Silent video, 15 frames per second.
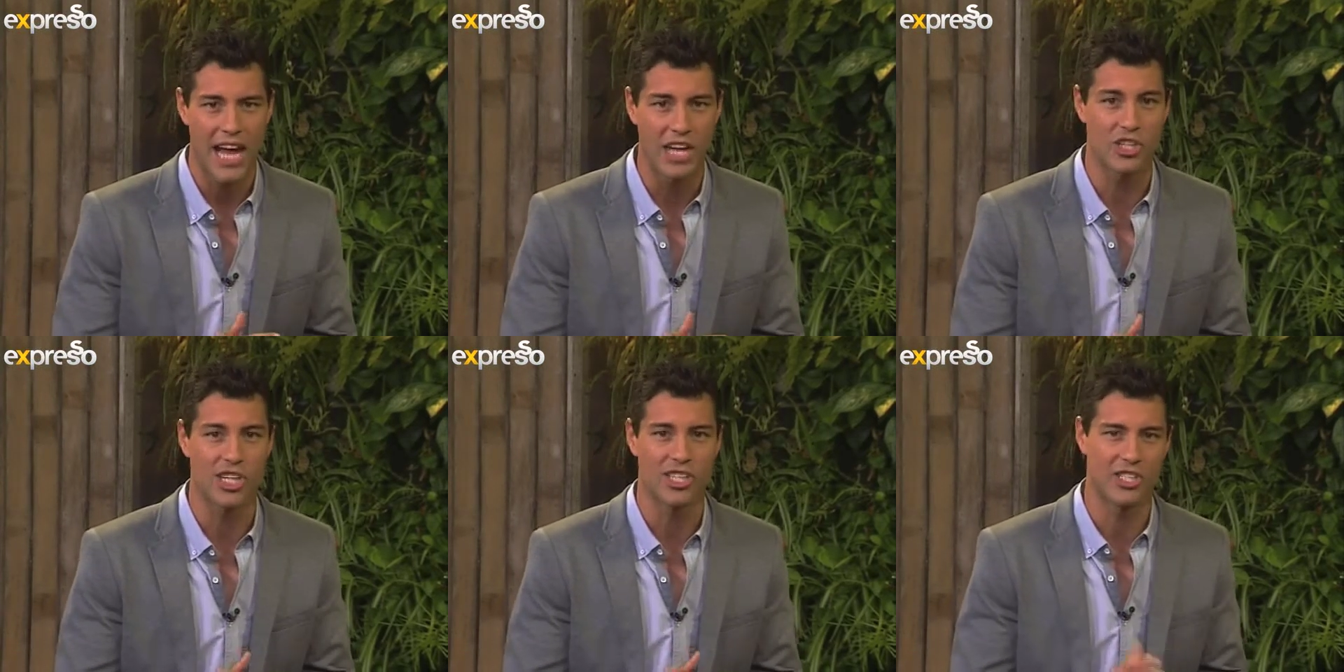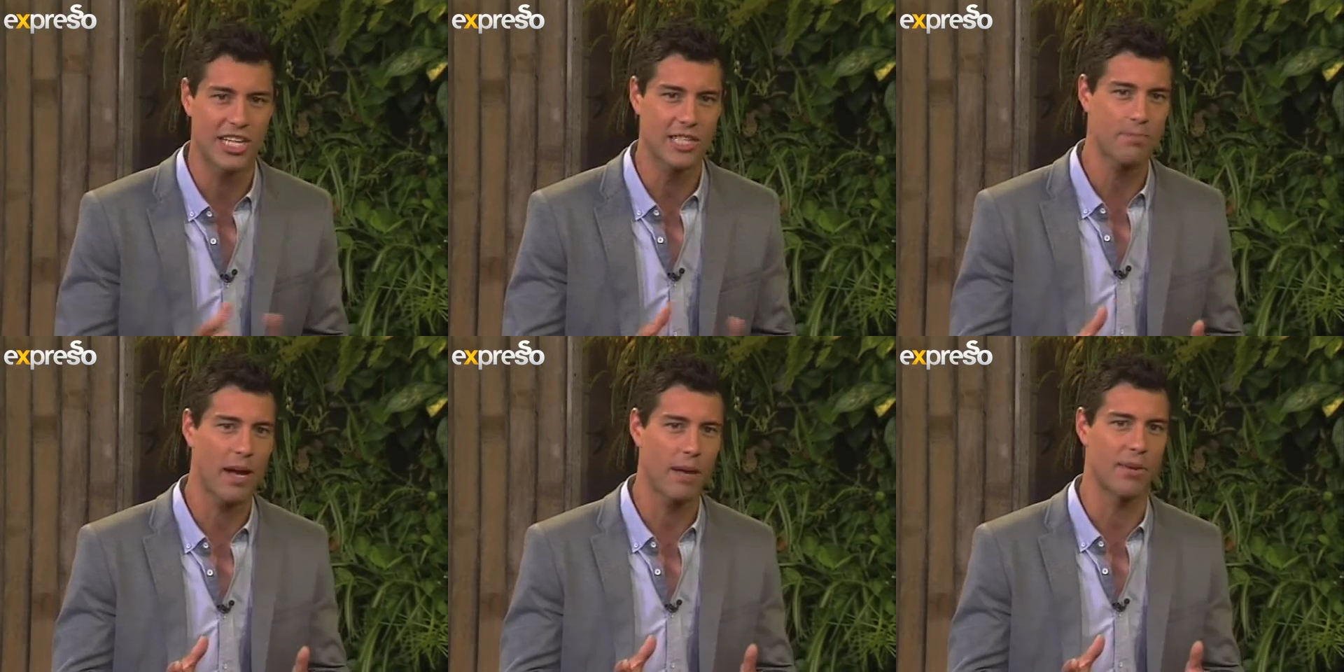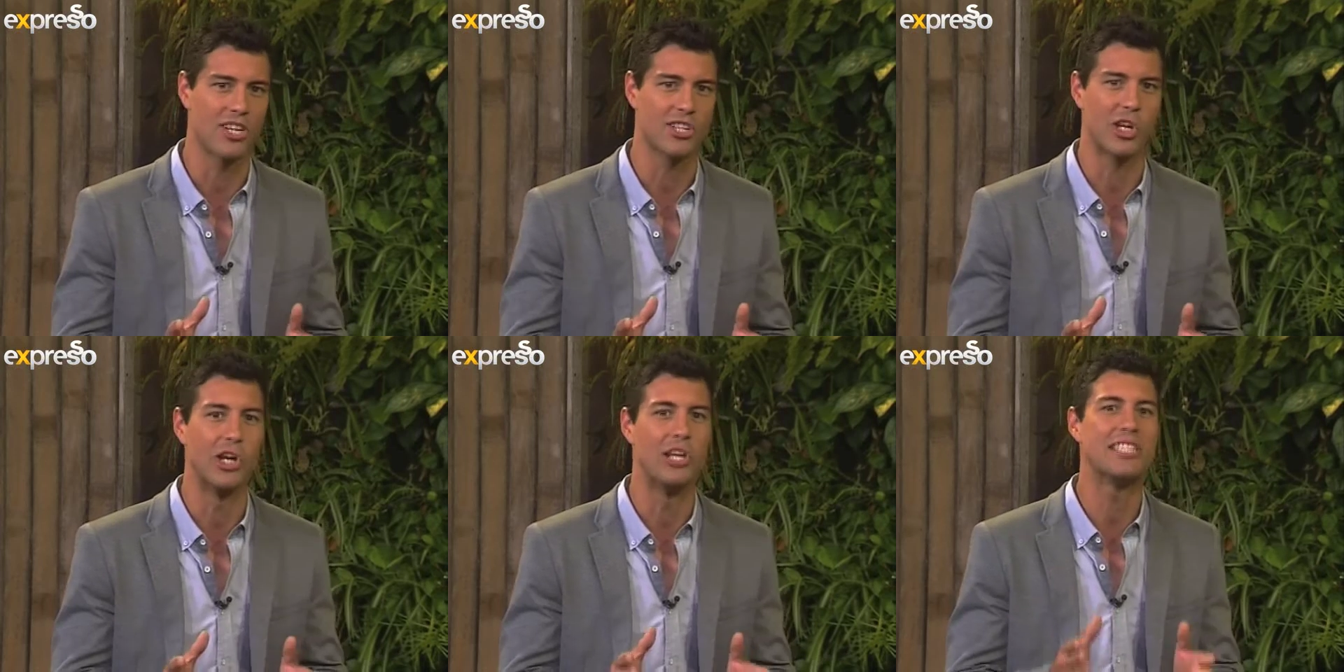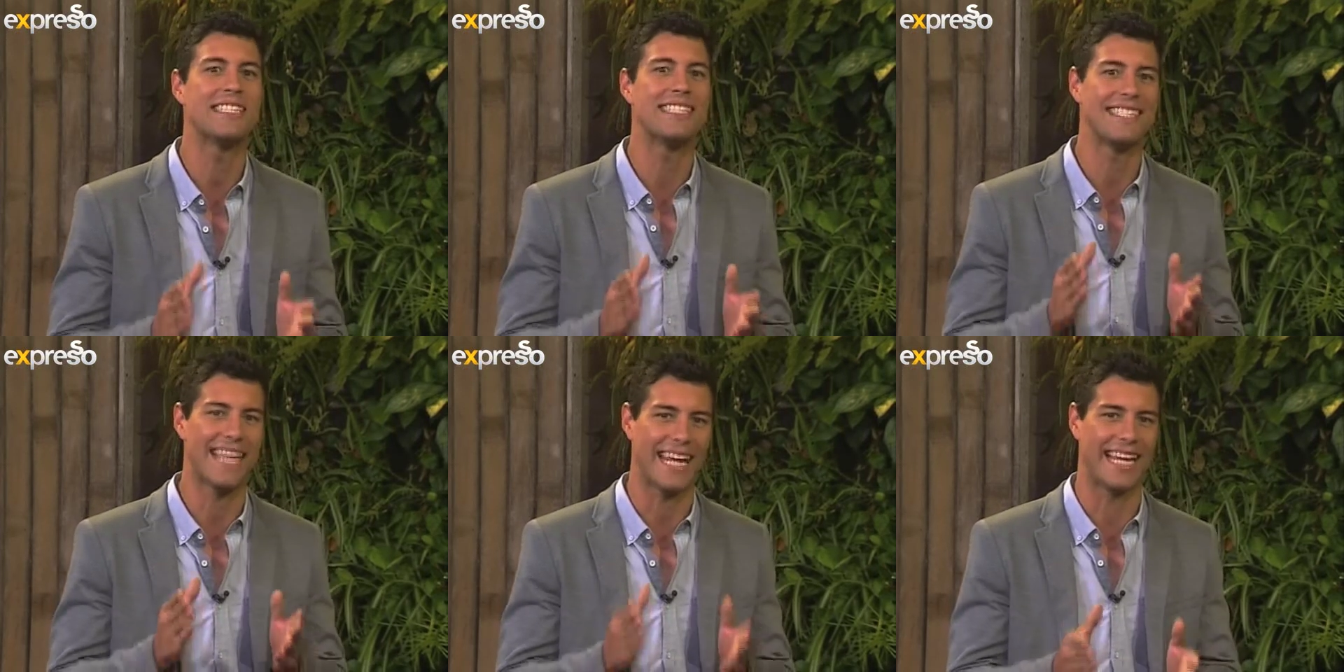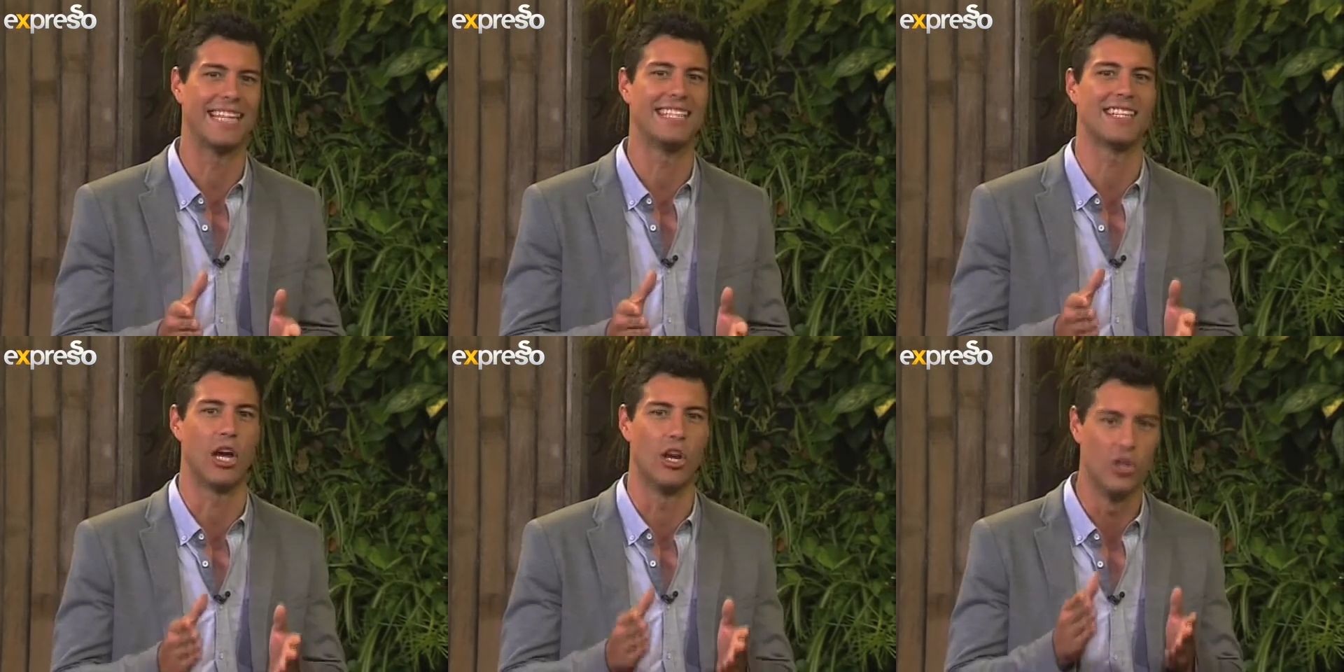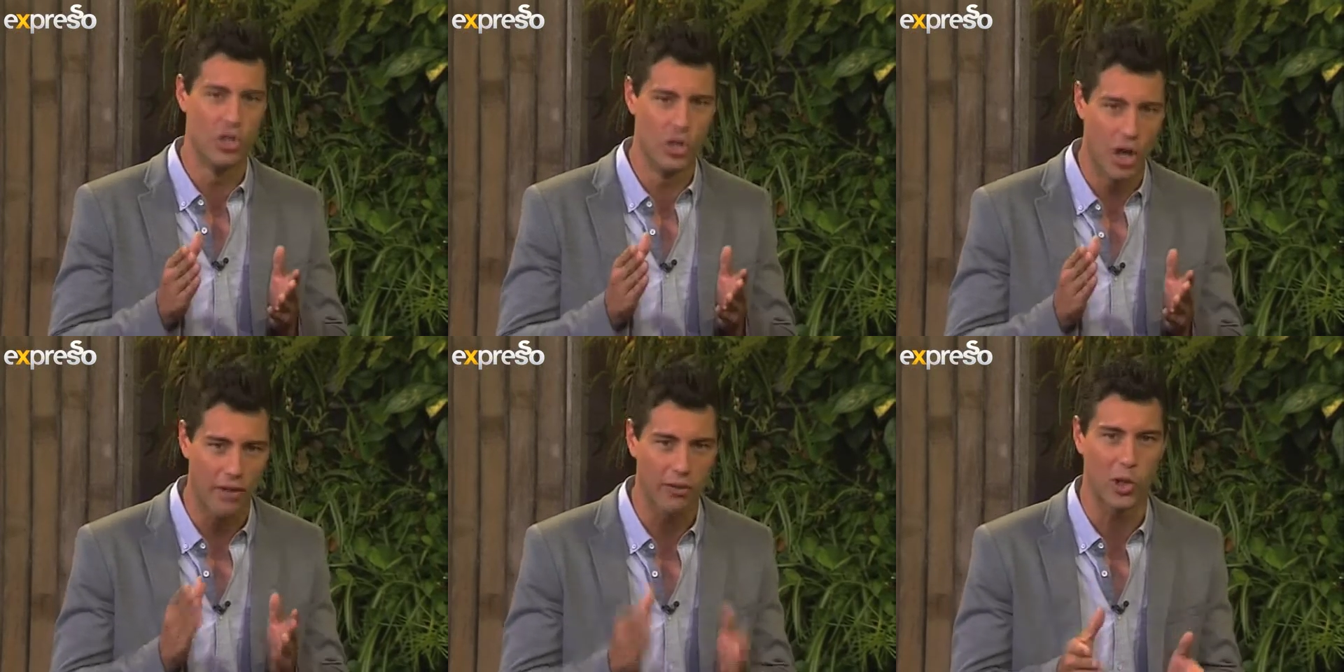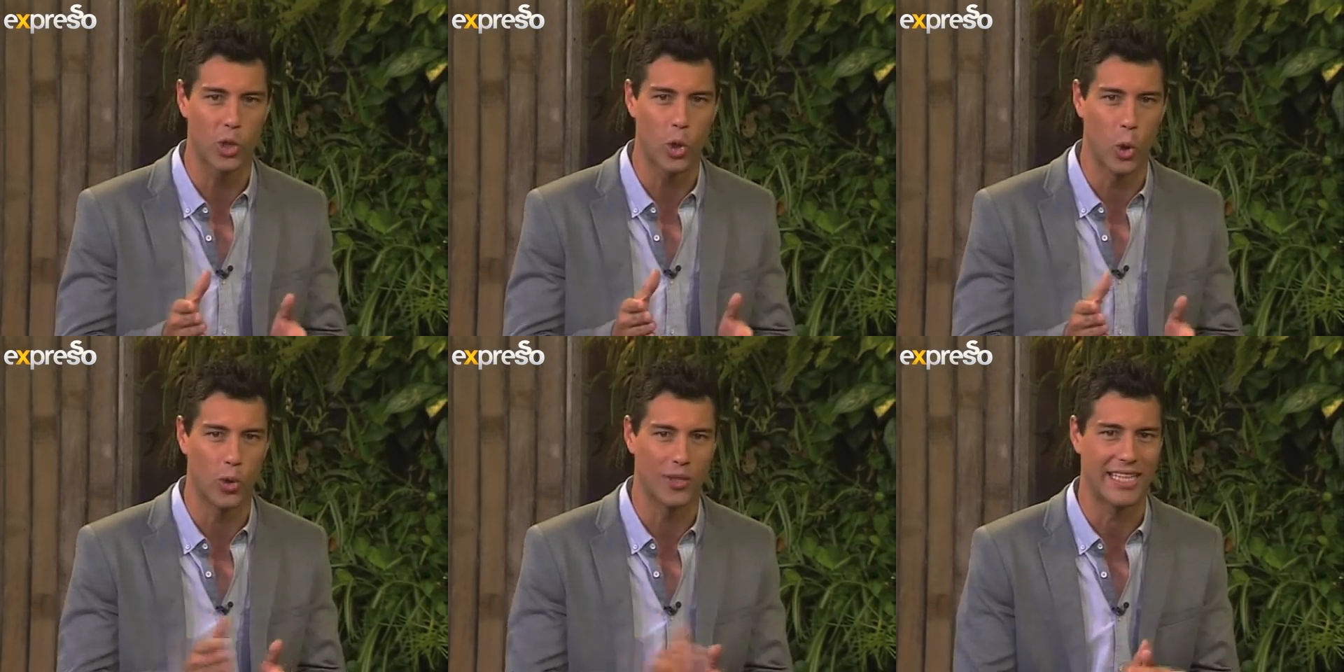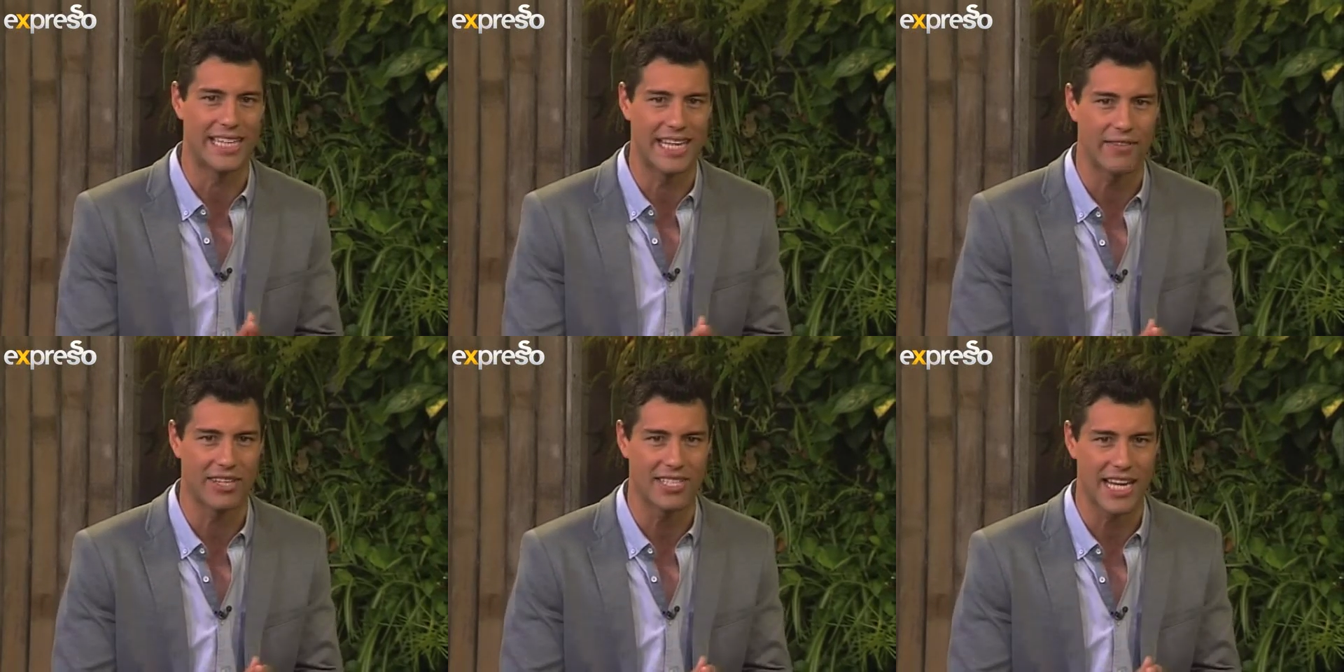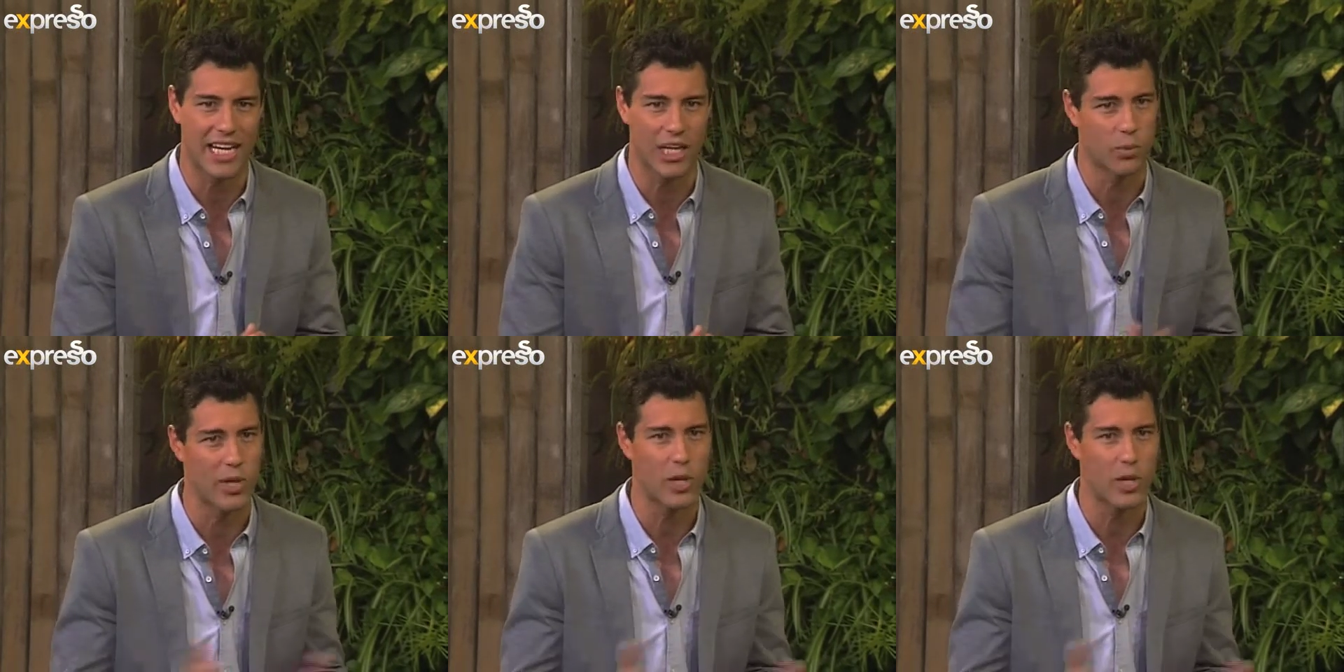and she has just published her second novel called Give and Take.